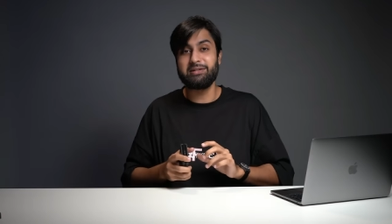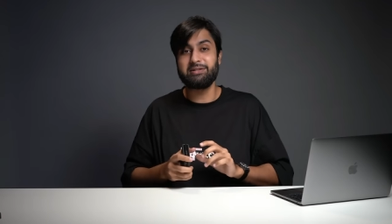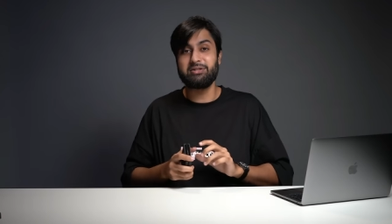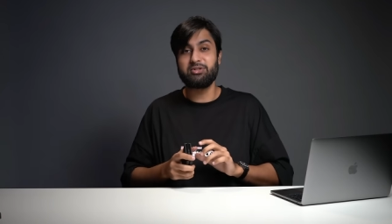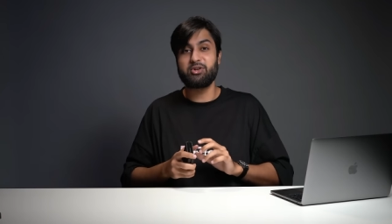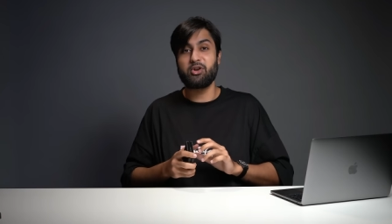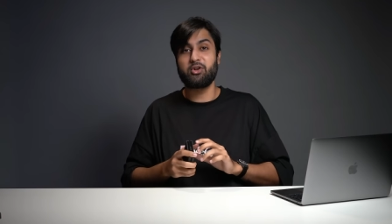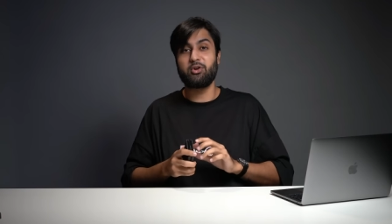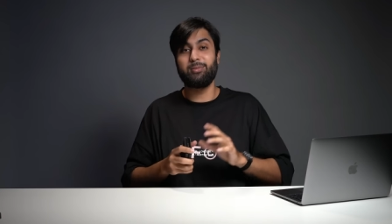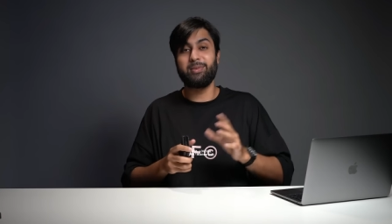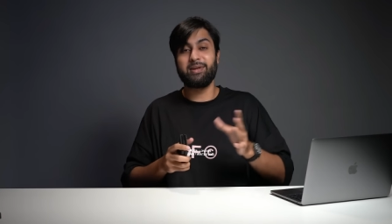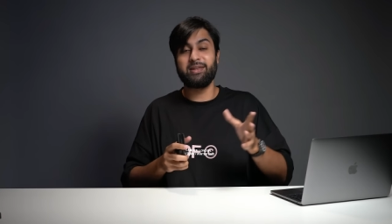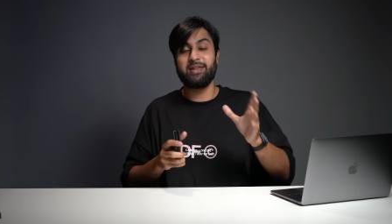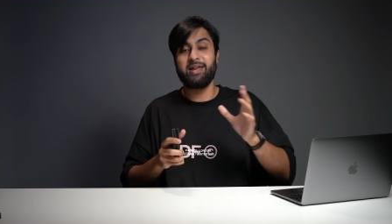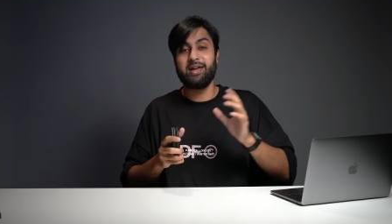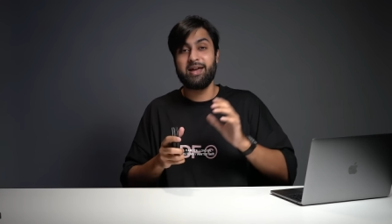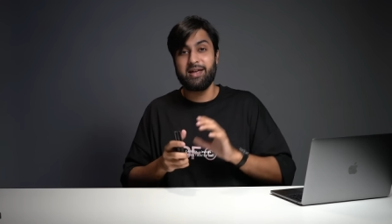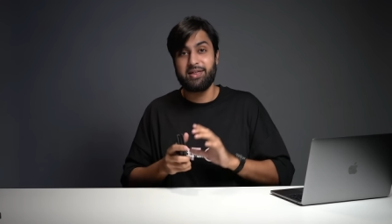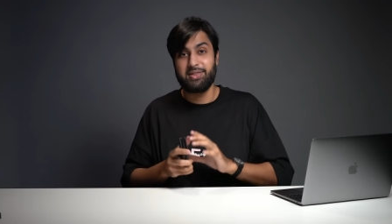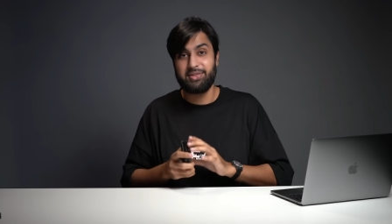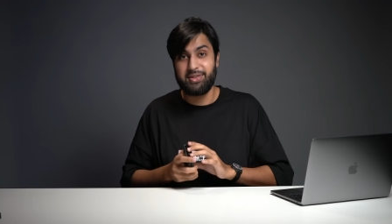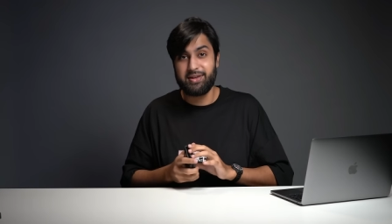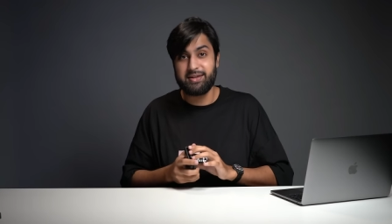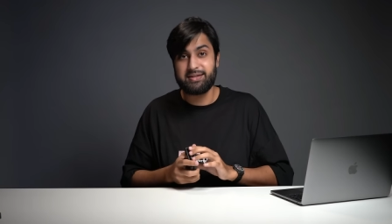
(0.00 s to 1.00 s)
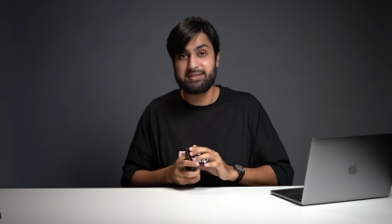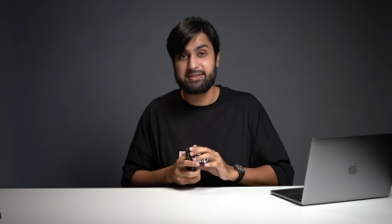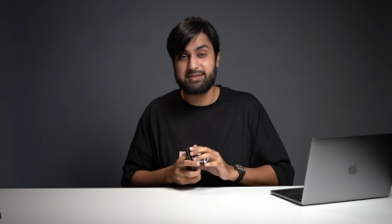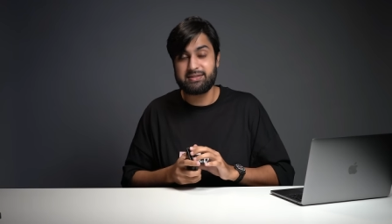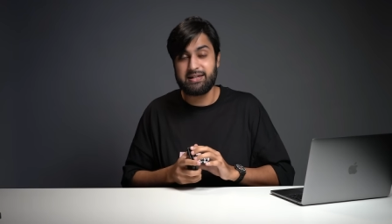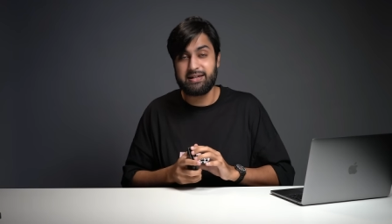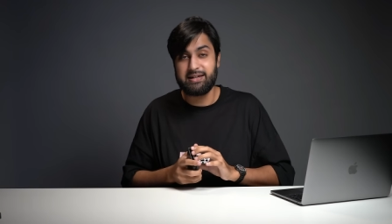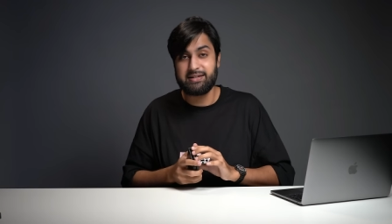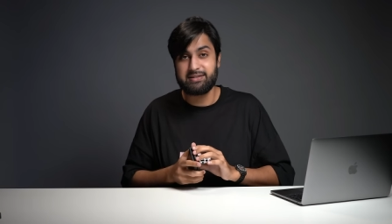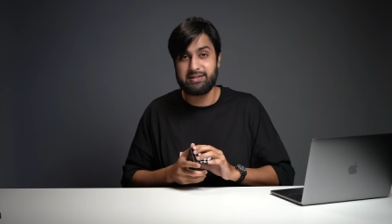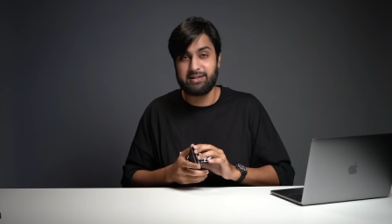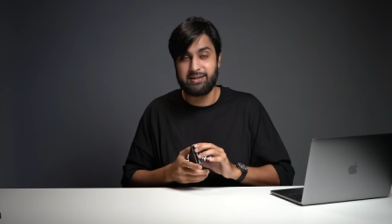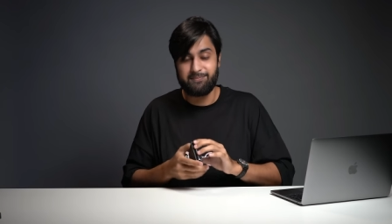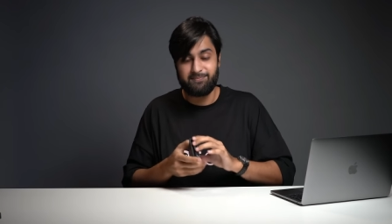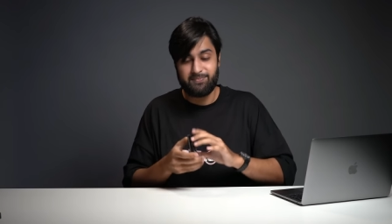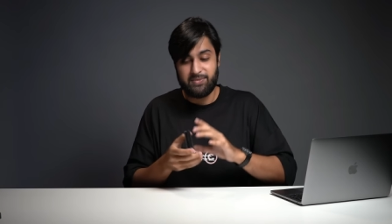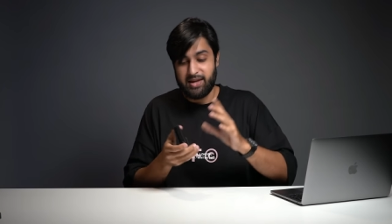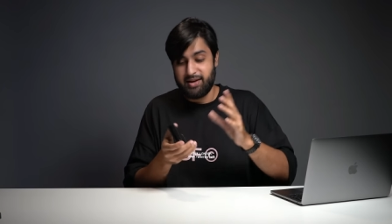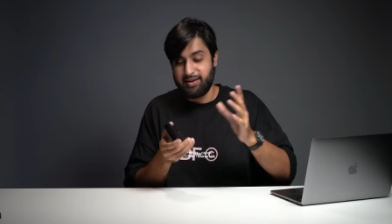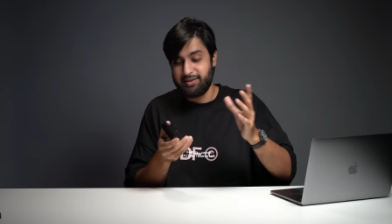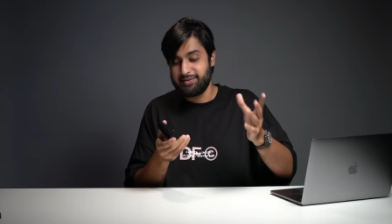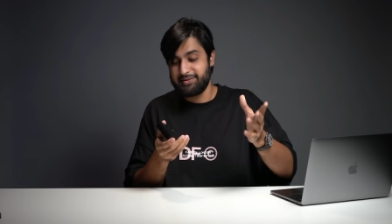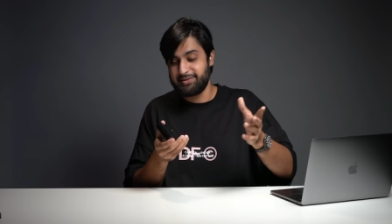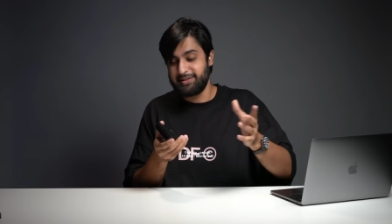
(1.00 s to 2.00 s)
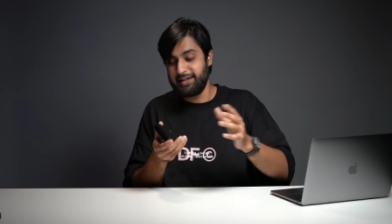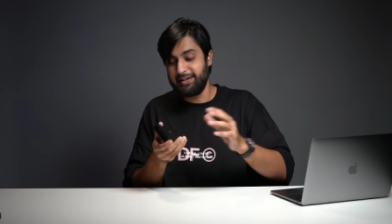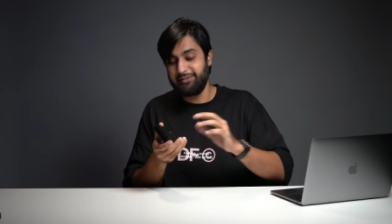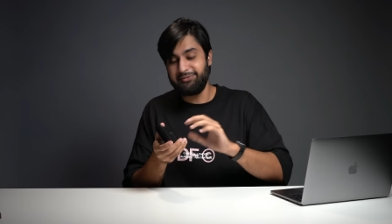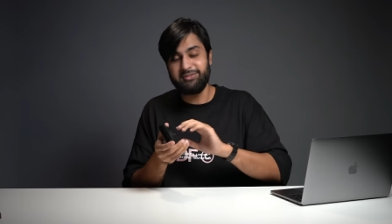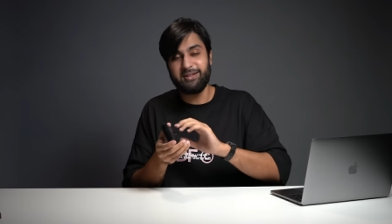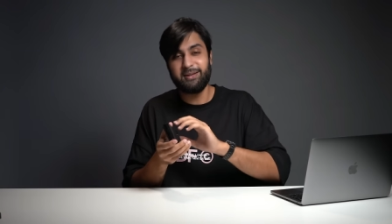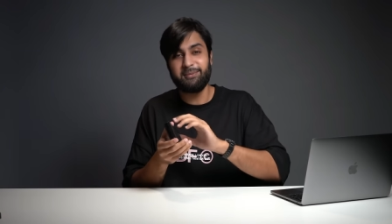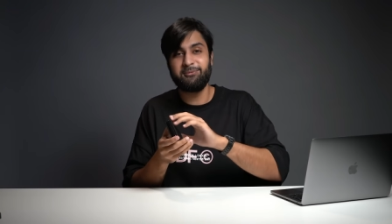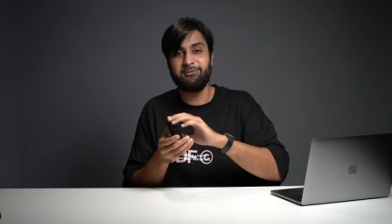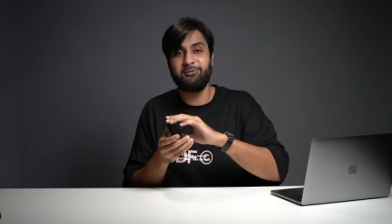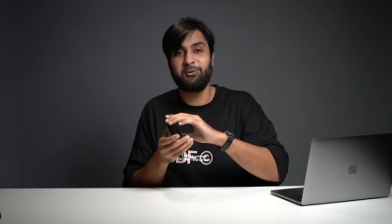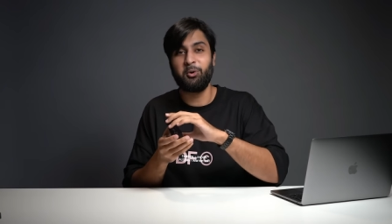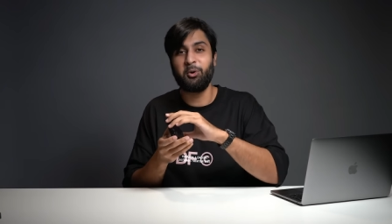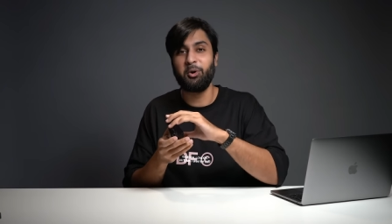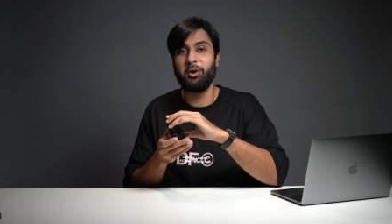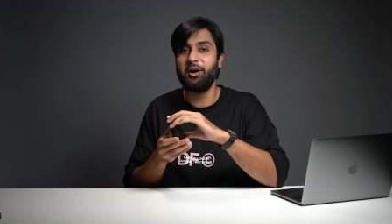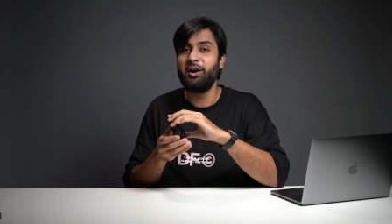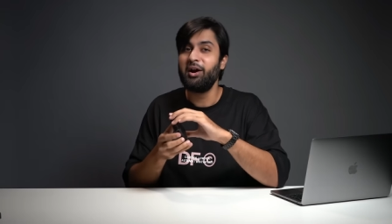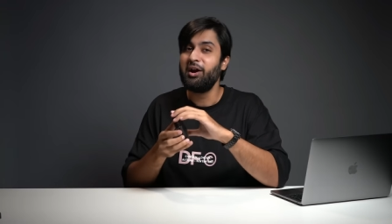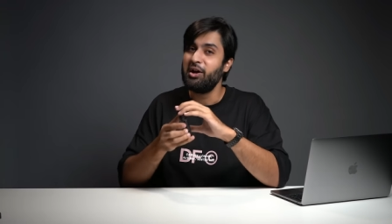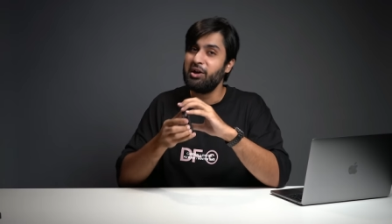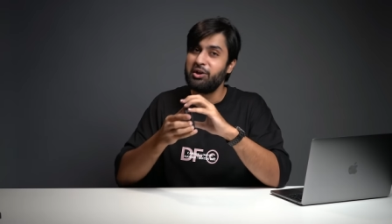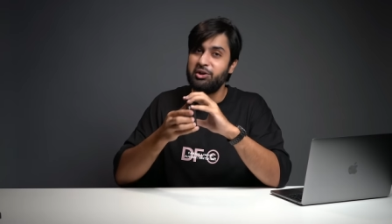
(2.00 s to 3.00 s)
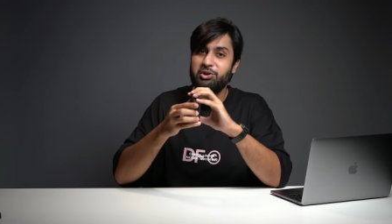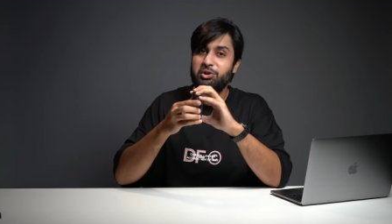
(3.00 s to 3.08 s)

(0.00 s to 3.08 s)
and gentlemen, this season, Z Flip 4,